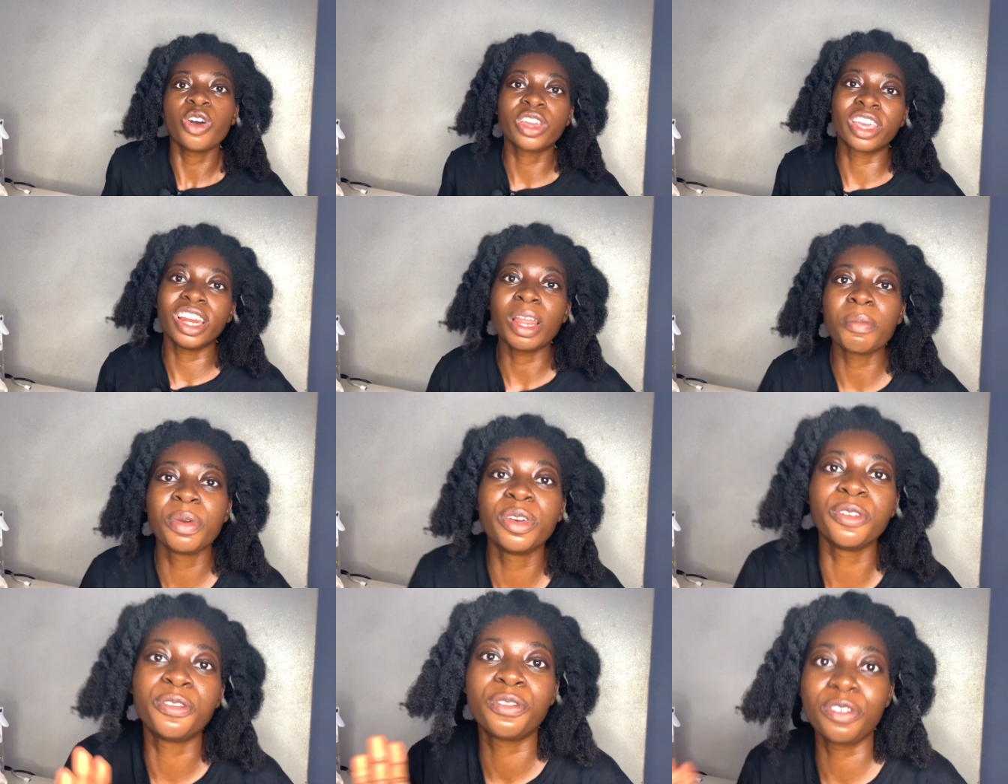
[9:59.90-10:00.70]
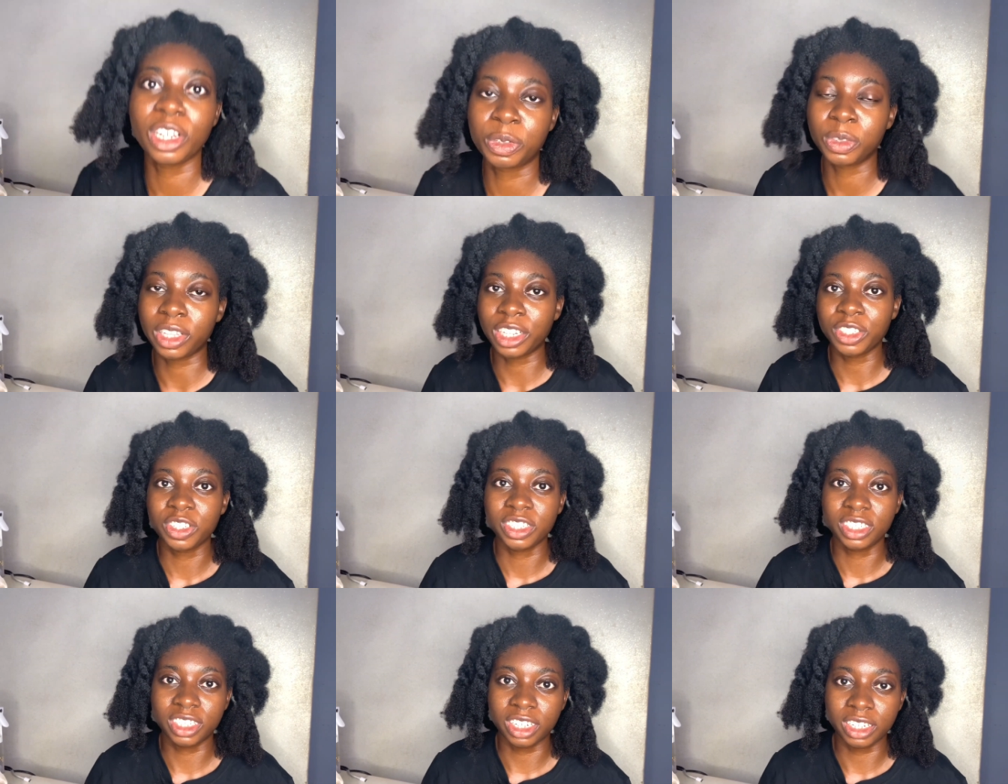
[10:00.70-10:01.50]
Okay, let me rephrase what I
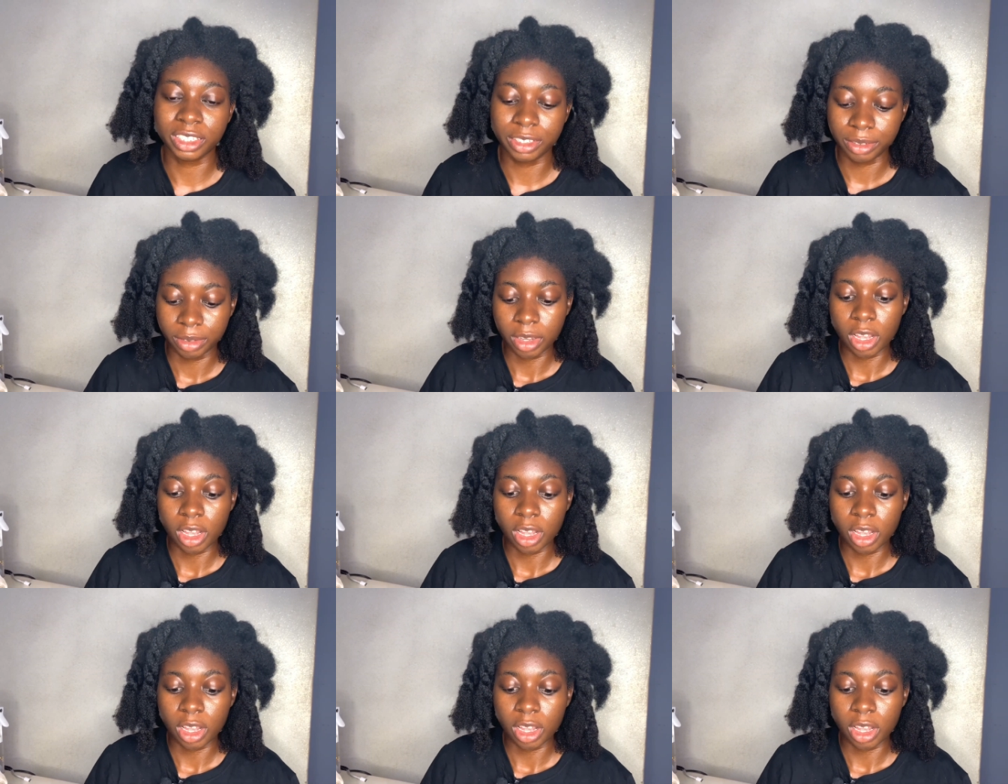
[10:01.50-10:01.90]
just said.